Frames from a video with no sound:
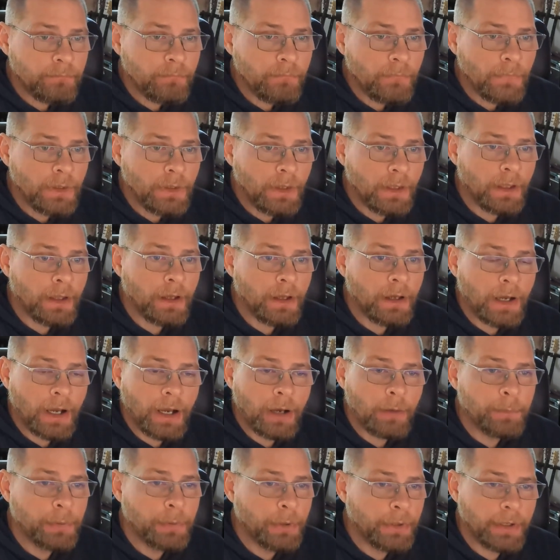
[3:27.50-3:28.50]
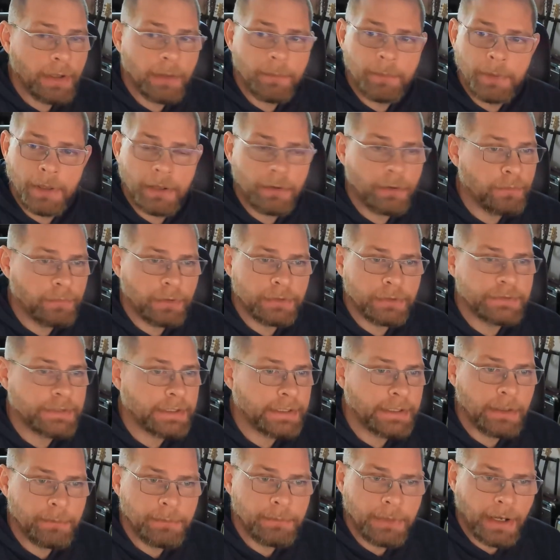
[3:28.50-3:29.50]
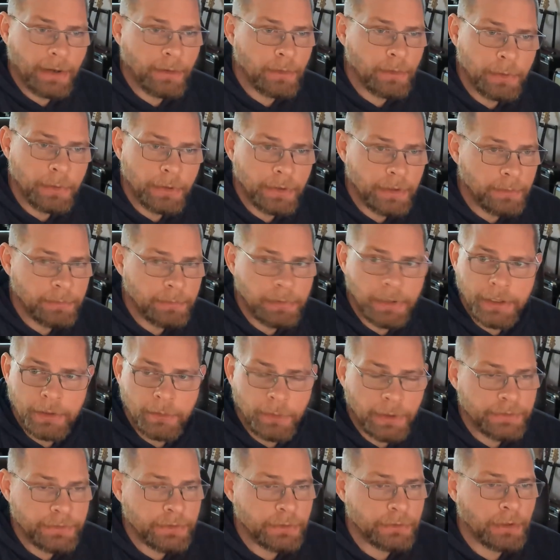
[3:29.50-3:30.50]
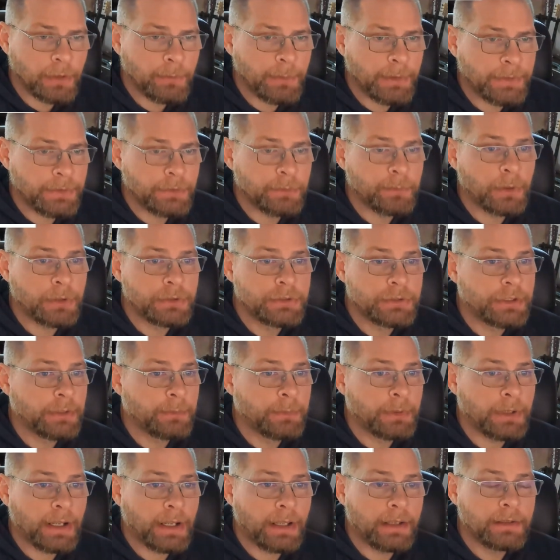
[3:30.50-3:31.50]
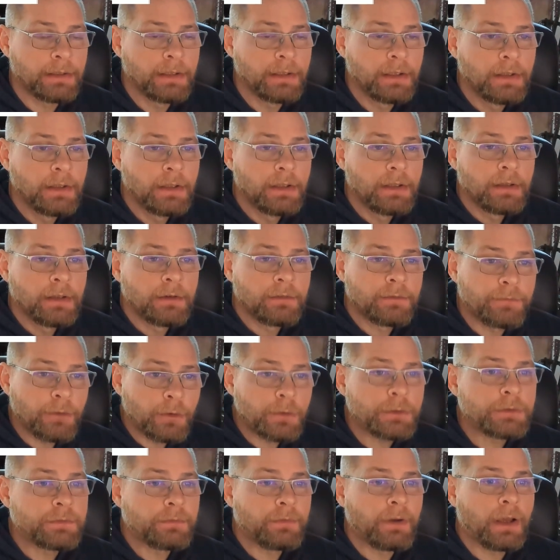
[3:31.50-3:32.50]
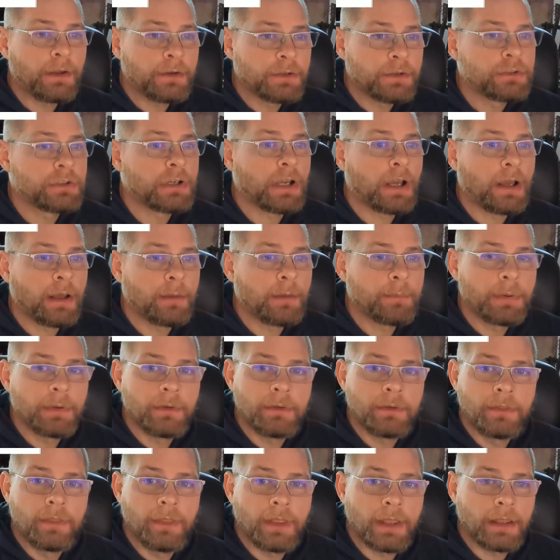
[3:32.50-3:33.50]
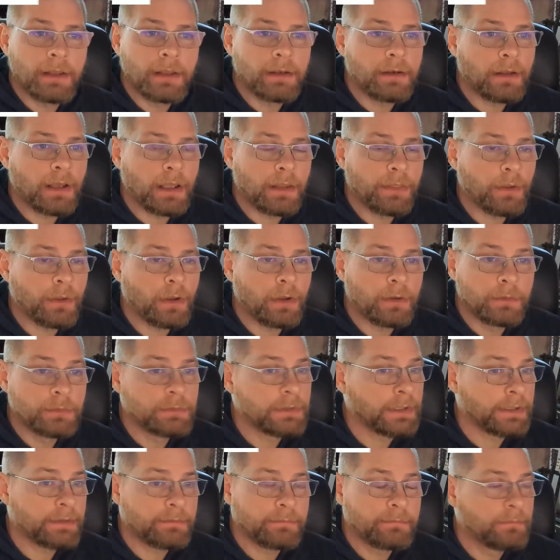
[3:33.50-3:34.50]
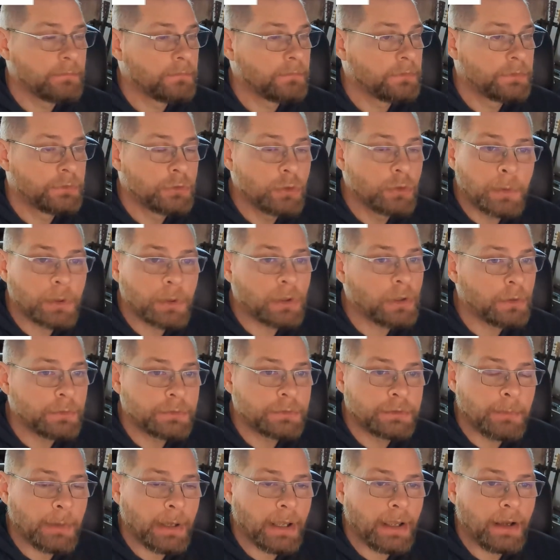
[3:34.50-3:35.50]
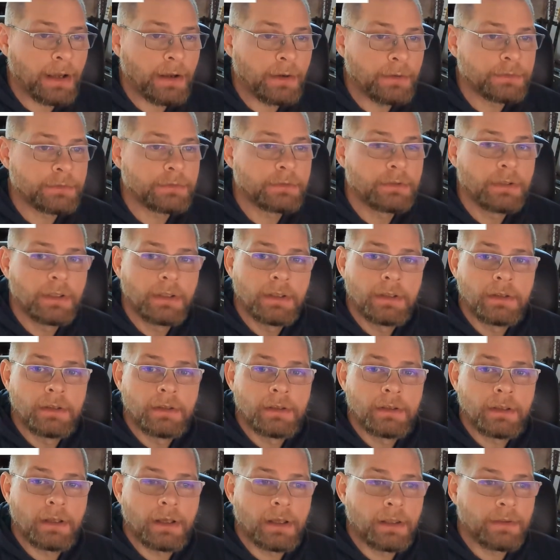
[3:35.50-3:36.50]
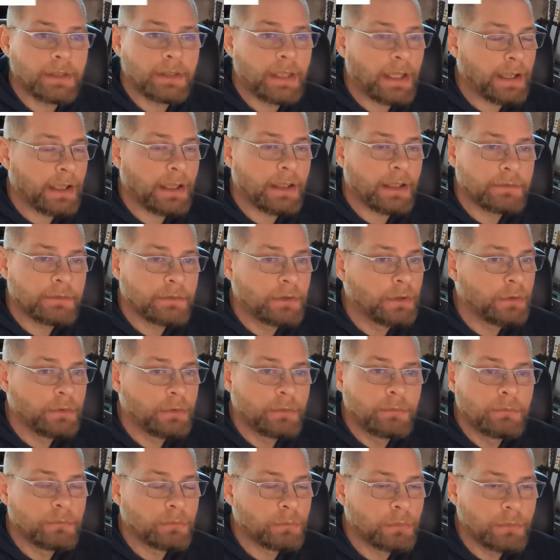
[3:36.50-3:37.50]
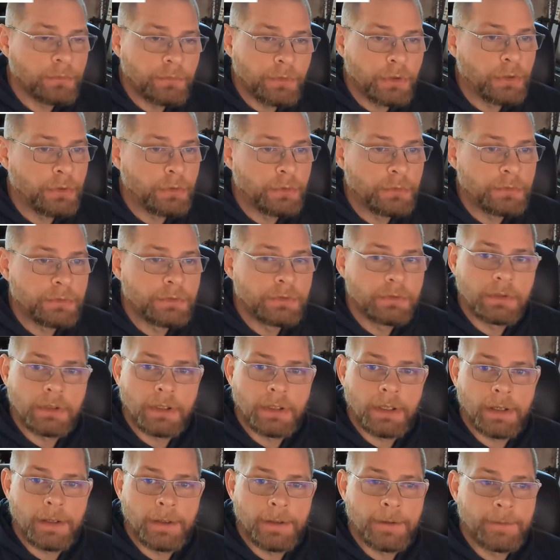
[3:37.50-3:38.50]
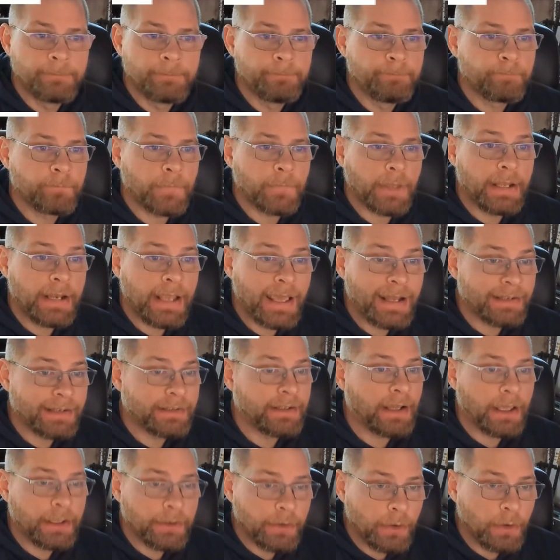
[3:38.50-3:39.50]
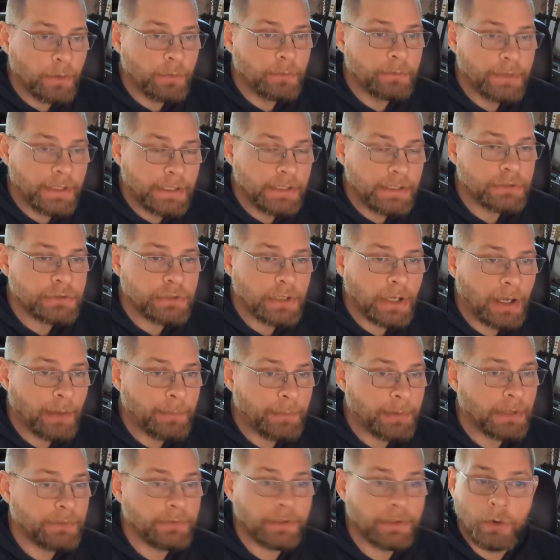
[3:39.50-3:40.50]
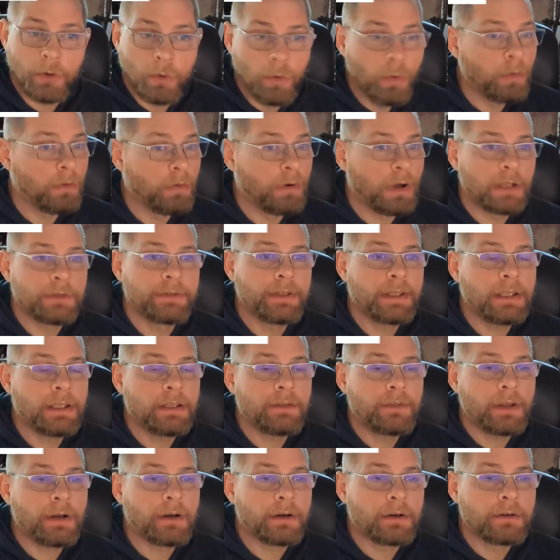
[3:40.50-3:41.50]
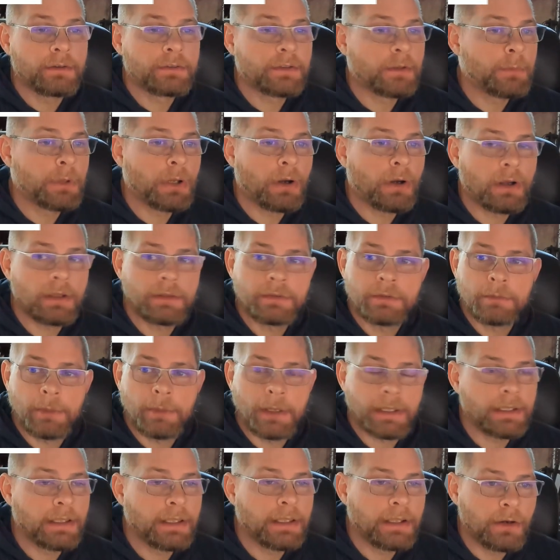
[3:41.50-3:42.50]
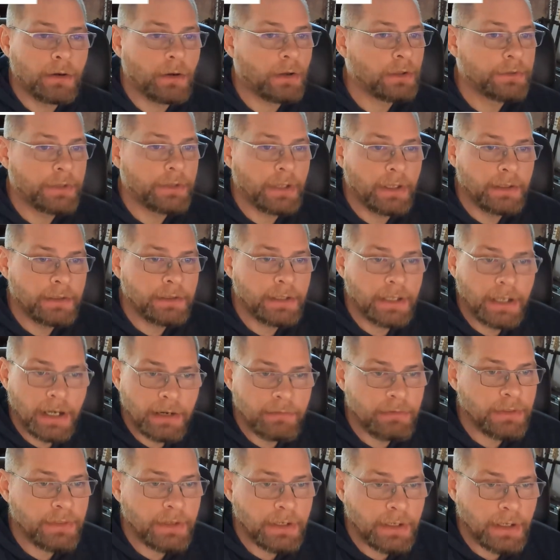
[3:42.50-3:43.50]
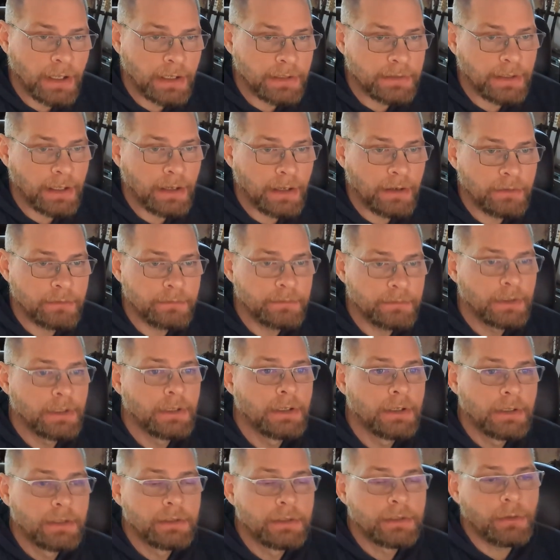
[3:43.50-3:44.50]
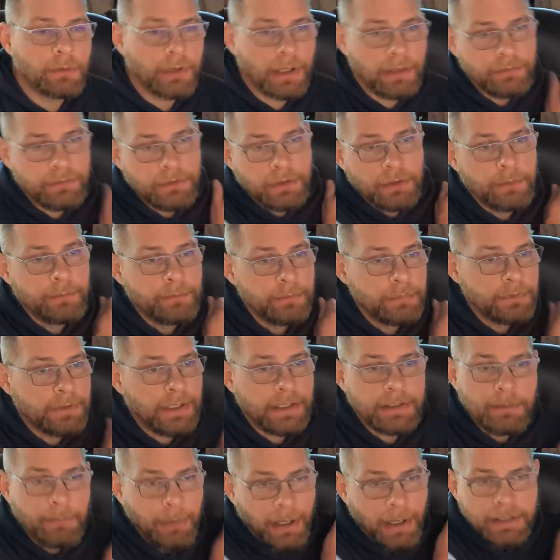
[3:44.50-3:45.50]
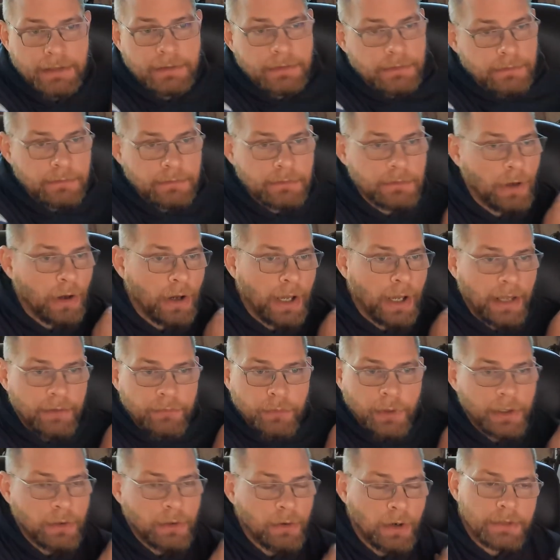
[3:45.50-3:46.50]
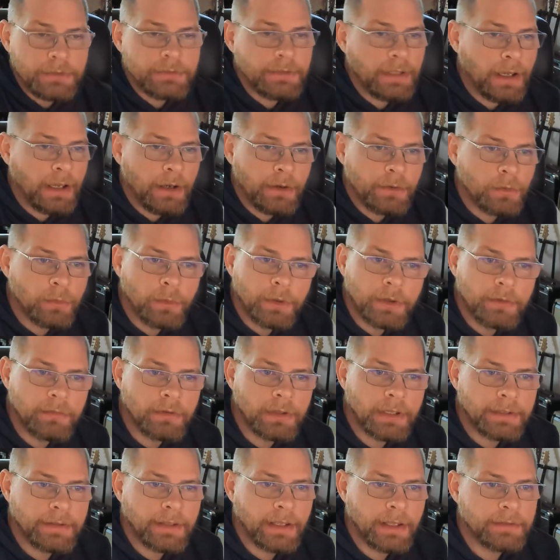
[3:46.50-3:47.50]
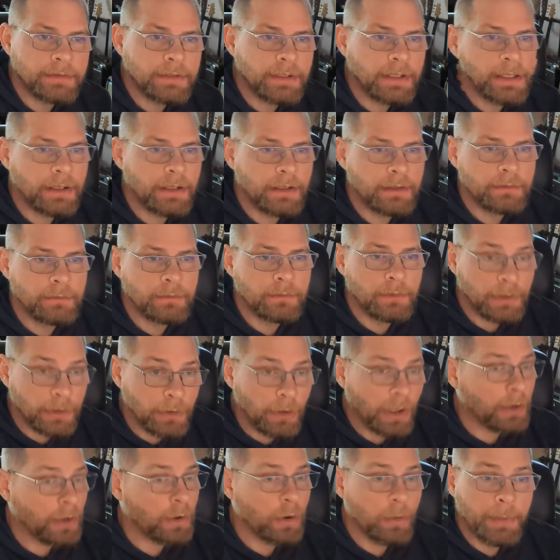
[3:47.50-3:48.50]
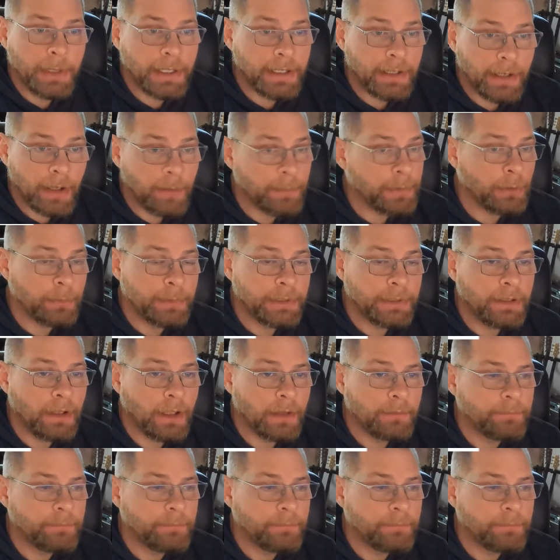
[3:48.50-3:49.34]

I'll put up, I don't know if I'll stick it up now or put it up later when I start talking about the spreadsheet, but I first found a shop that I thought was like super close to my house. The guy got good reviews, and he had a dyno in a shop. And I was like, cool, I'll take it there. It's going to be awesome. I can get it all done, get everything knocked out. Don't have to take the bike halfway across town or whatever like that to get it. Literally, I'll go pick it up. It'll be done.